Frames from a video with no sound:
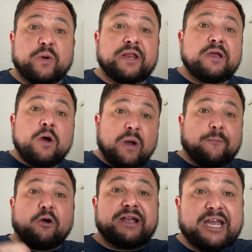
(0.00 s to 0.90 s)
We're, we're
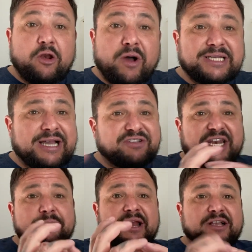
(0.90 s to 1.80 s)
breaking lines now. I've said
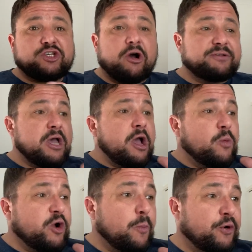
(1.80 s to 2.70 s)
a million times,
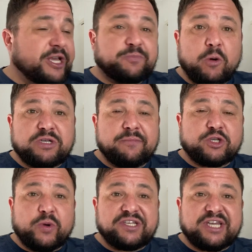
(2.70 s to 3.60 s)
we've got to put these balls in
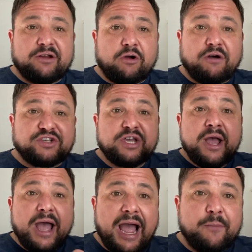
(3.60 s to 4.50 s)
between centre halves
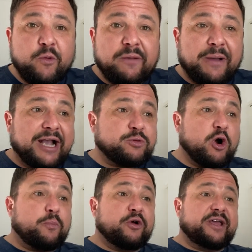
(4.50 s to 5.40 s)
and wing backs. We've
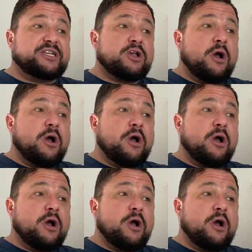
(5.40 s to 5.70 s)
got to put these